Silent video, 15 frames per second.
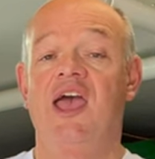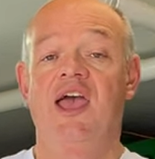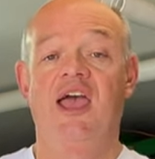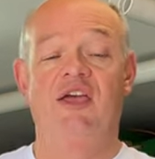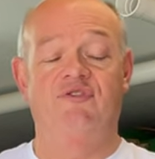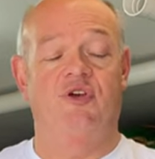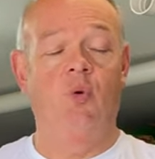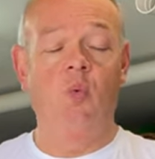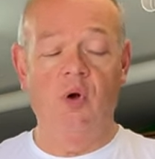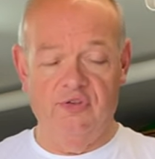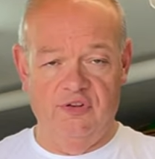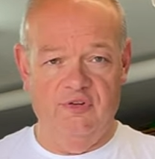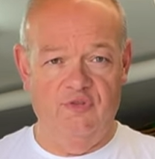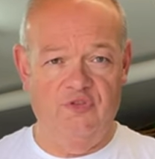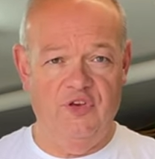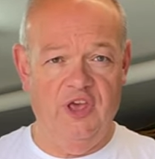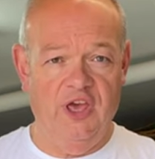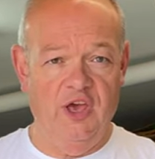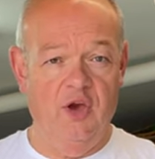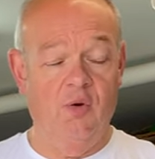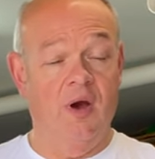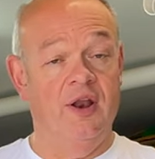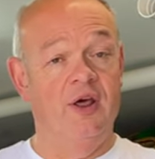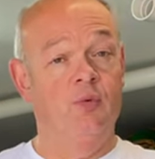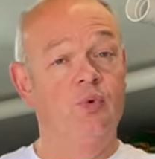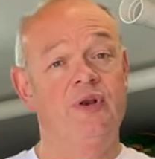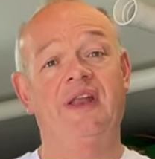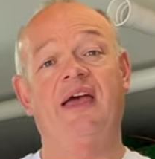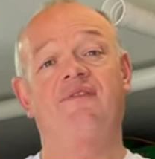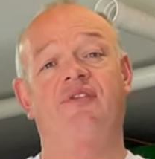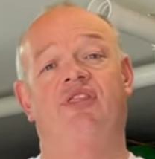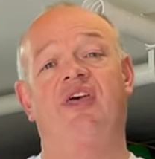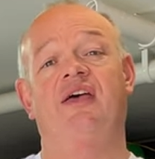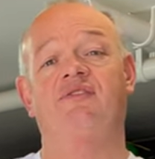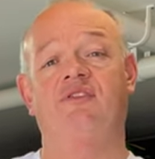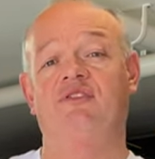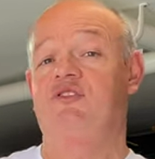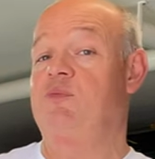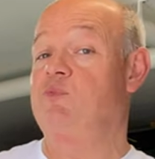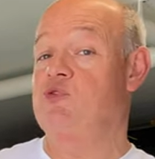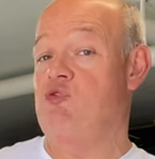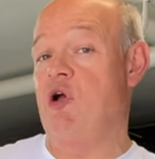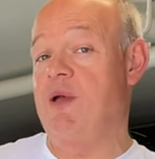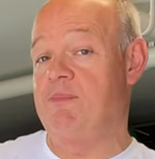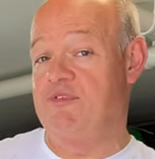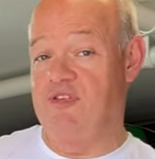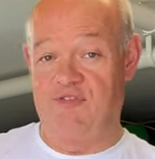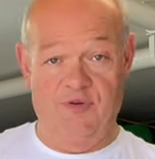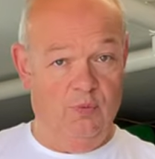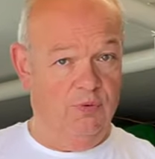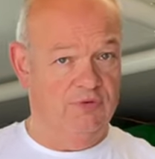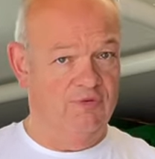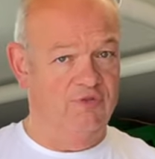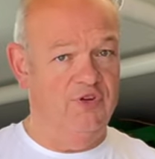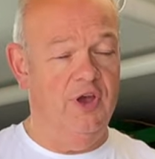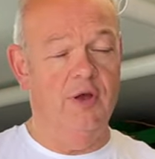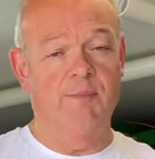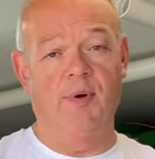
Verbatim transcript: if it wasn't for you, and I wouldn't have a thousand subscribers if it wasn't for you,